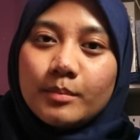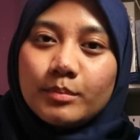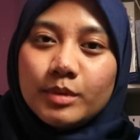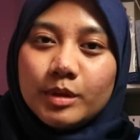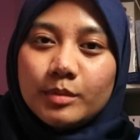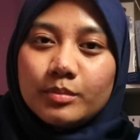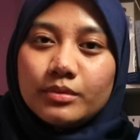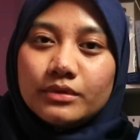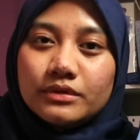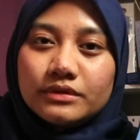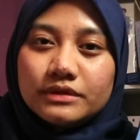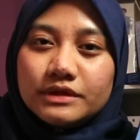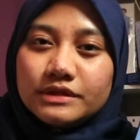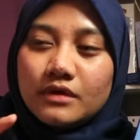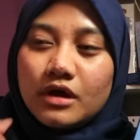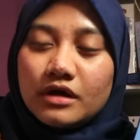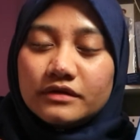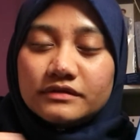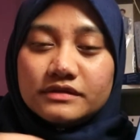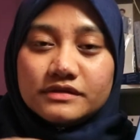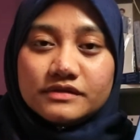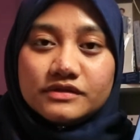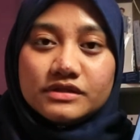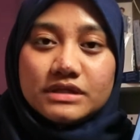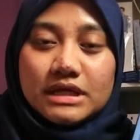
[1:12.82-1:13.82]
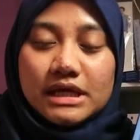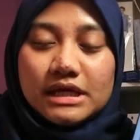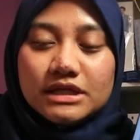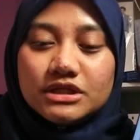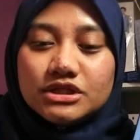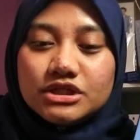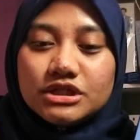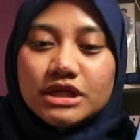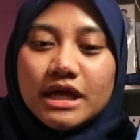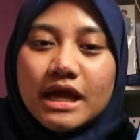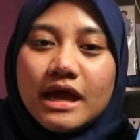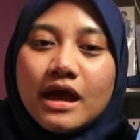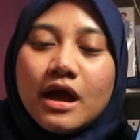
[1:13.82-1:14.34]
people on the
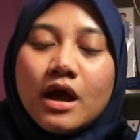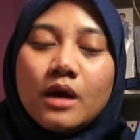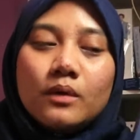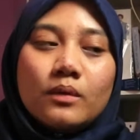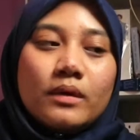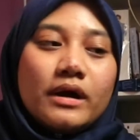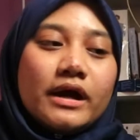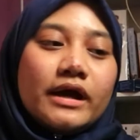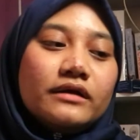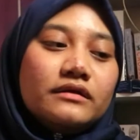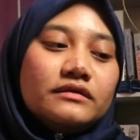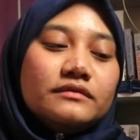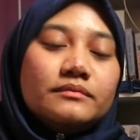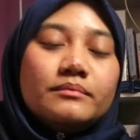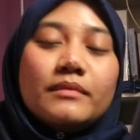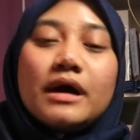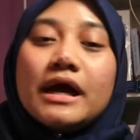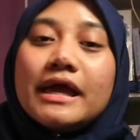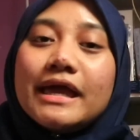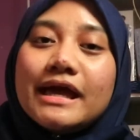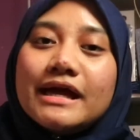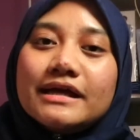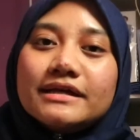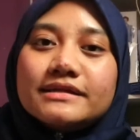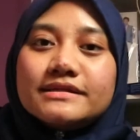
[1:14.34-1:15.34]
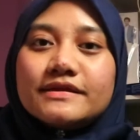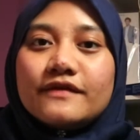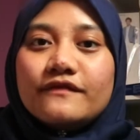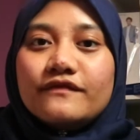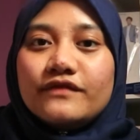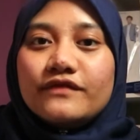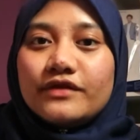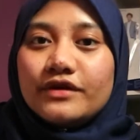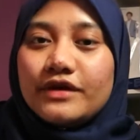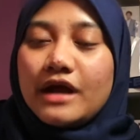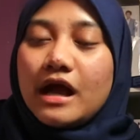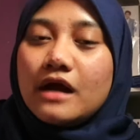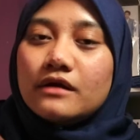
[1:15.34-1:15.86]
stage, while Maya is a
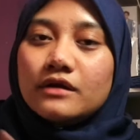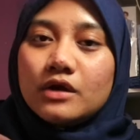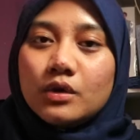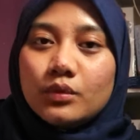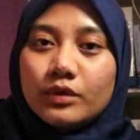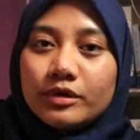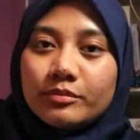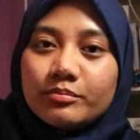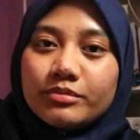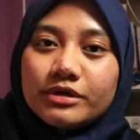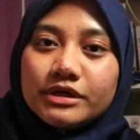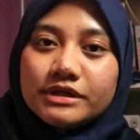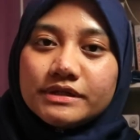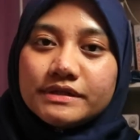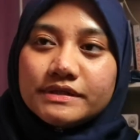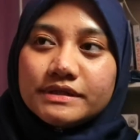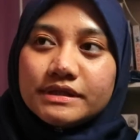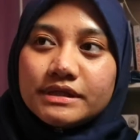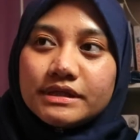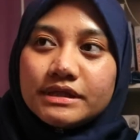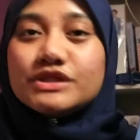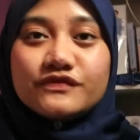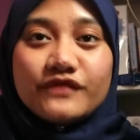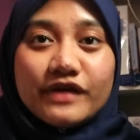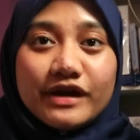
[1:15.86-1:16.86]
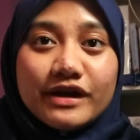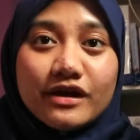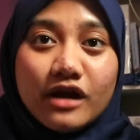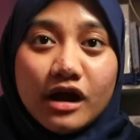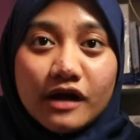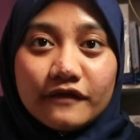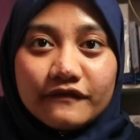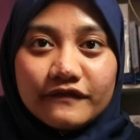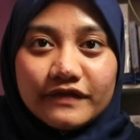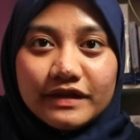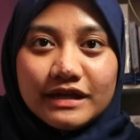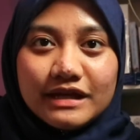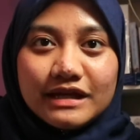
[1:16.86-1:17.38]
very outgoing person. She's very
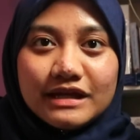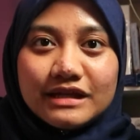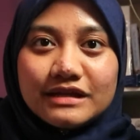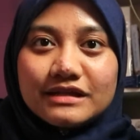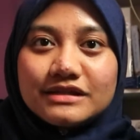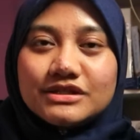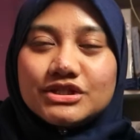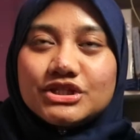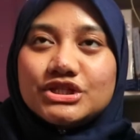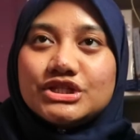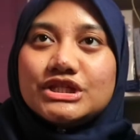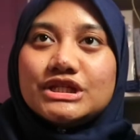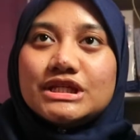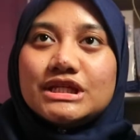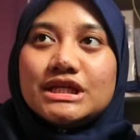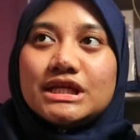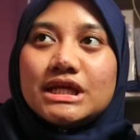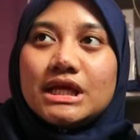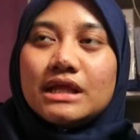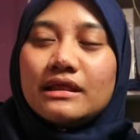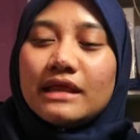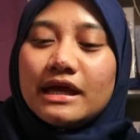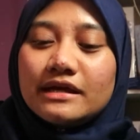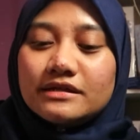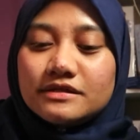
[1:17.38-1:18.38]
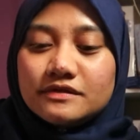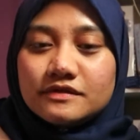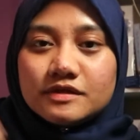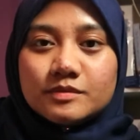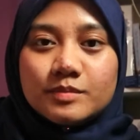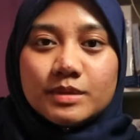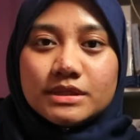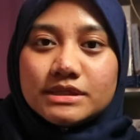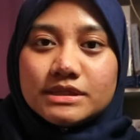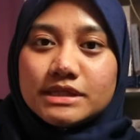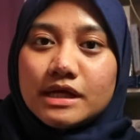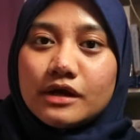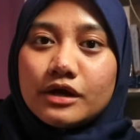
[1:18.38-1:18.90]
confident. She likes to
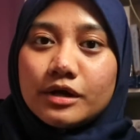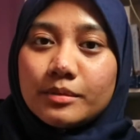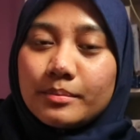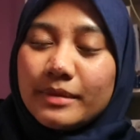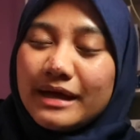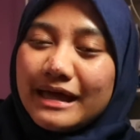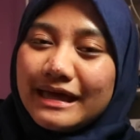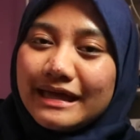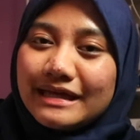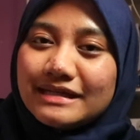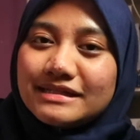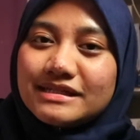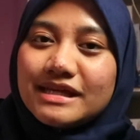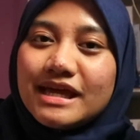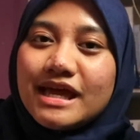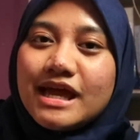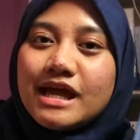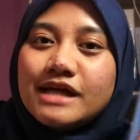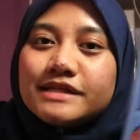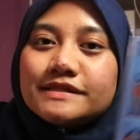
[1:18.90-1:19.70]
speak out her mind.